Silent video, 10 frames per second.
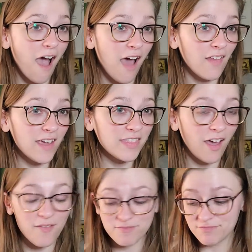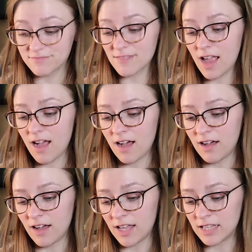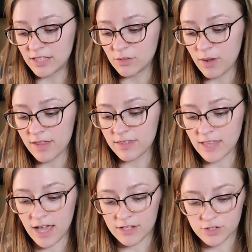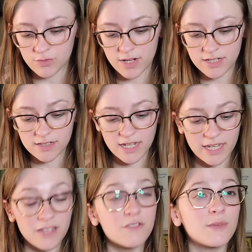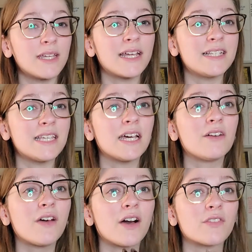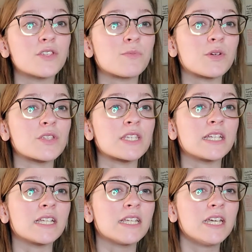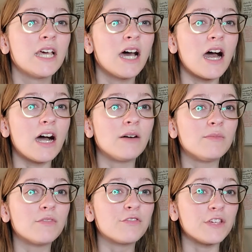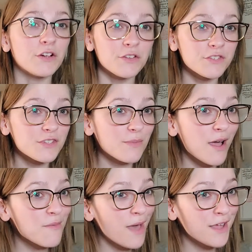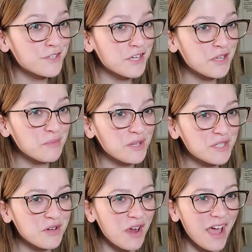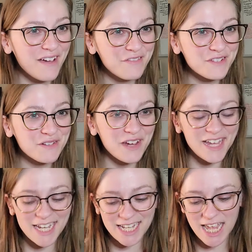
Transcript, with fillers: I like that. Uh, I like the way that that is written. It gives me an idea of how this person um, feels about magic and witchcraft, right?